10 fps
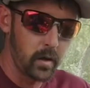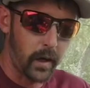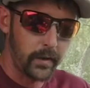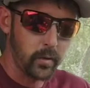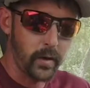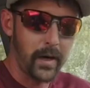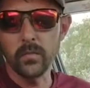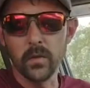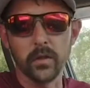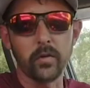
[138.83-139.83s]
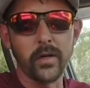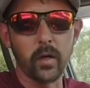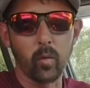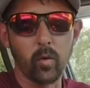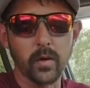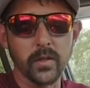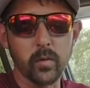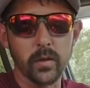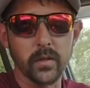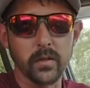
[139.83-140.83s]
I do have the 3-year warranty
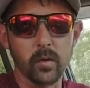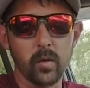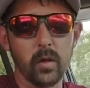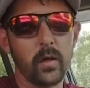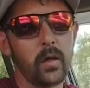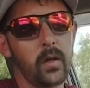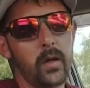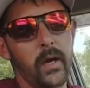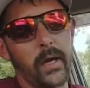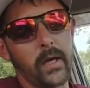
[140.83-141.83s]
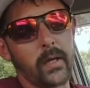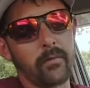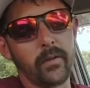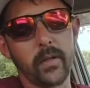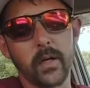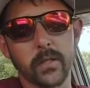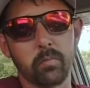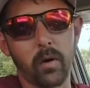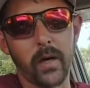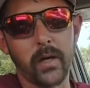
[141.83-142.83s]
with this tool, and if it does
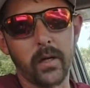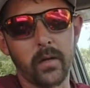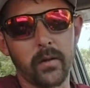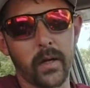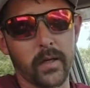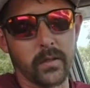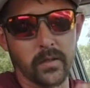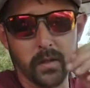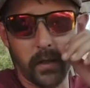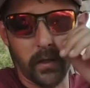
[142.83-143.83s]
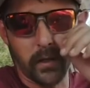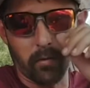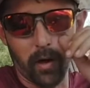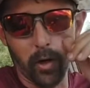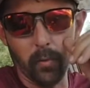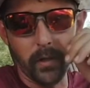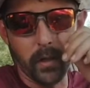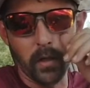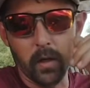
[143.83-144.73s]
break, then I can just send it into Ryobi.